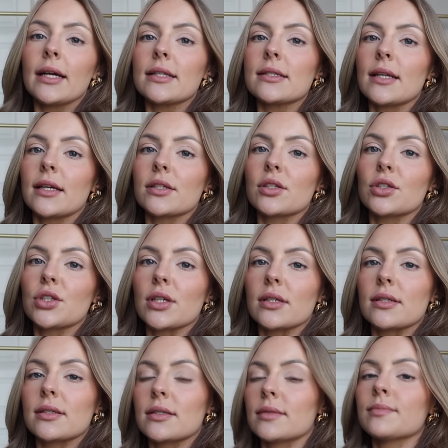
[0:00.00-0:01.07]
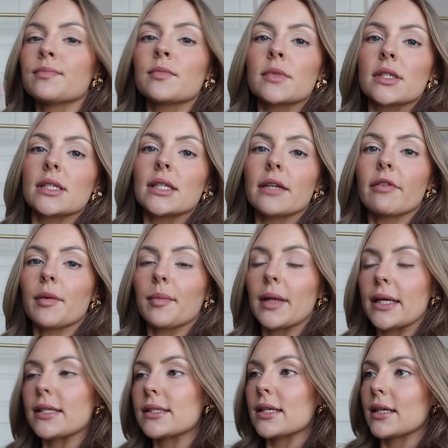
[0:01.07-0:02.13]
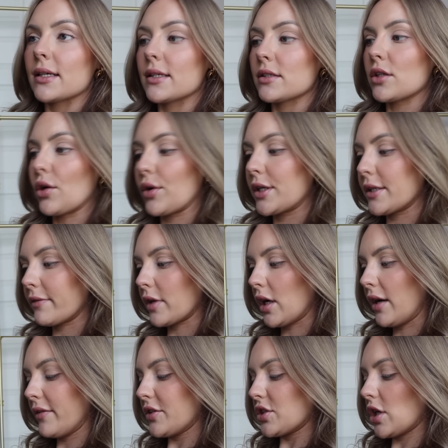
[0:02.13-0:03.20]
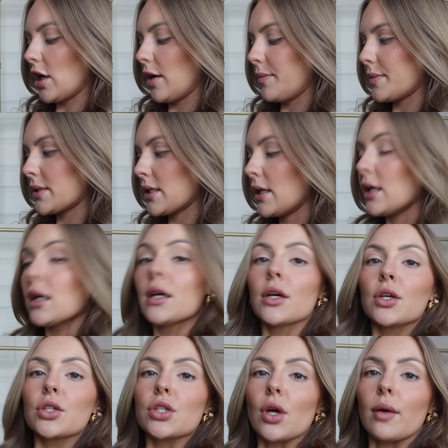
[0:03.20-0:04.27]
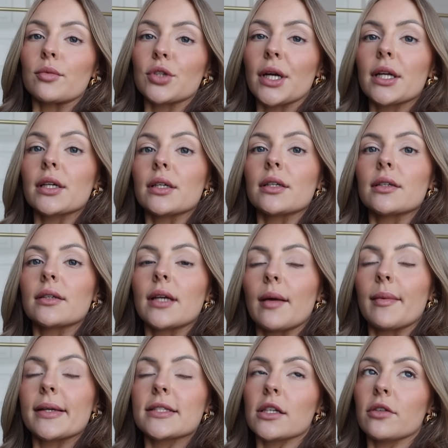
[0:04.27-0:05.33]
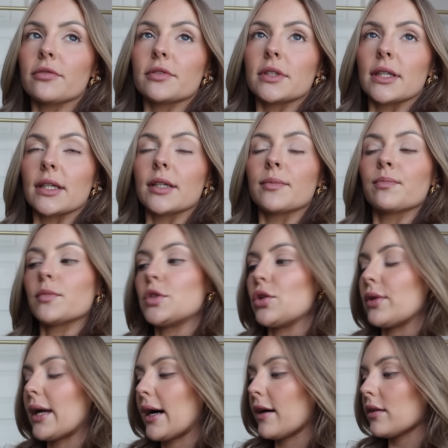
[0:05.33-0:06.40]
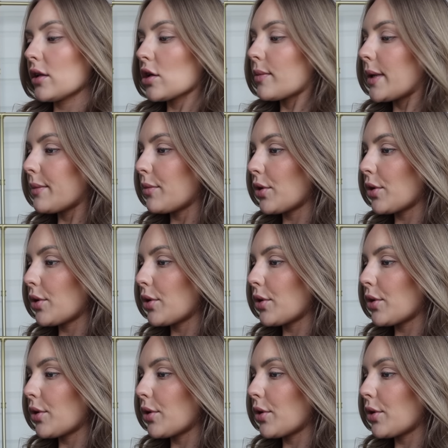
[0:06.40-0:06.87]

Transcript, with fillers: It's nice to just see different places, go to different coffee shops, so I'm trying to get myself to do that a little bit